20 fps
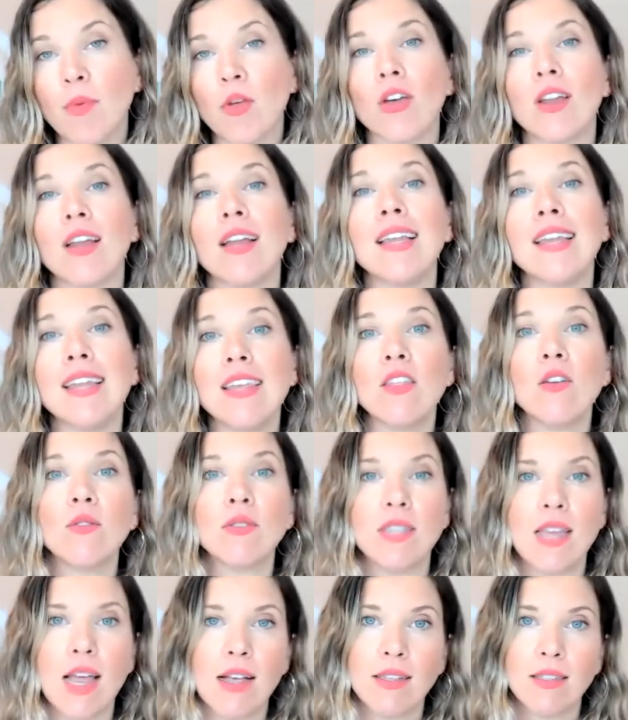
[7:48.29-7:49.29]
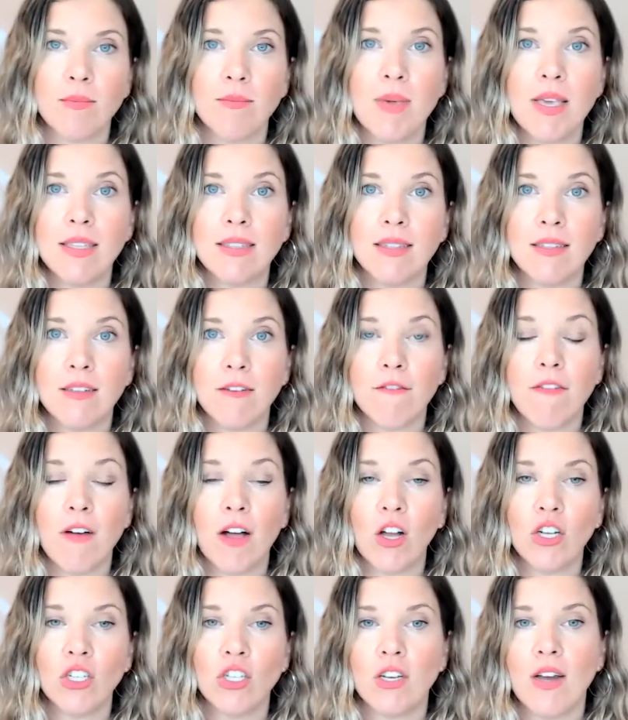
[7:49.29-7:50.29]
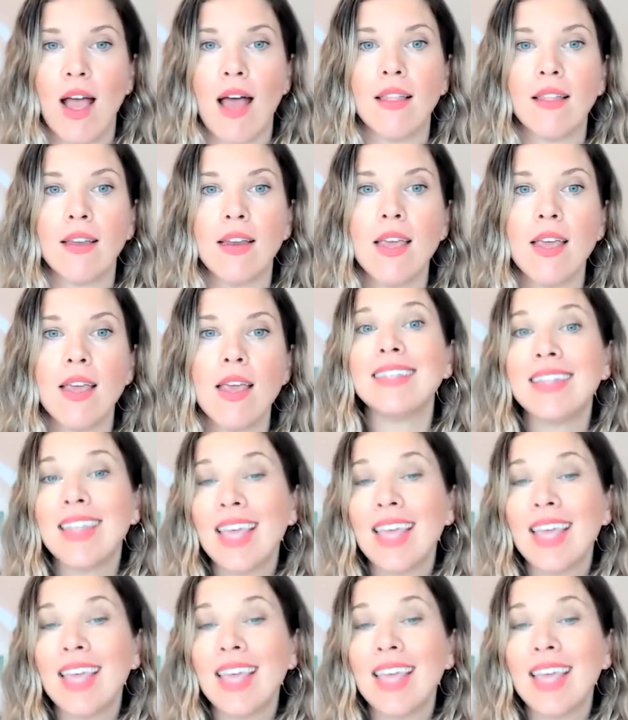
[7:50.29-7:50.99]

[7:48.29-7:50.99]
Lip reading: You're going to need those next pieces of functionality.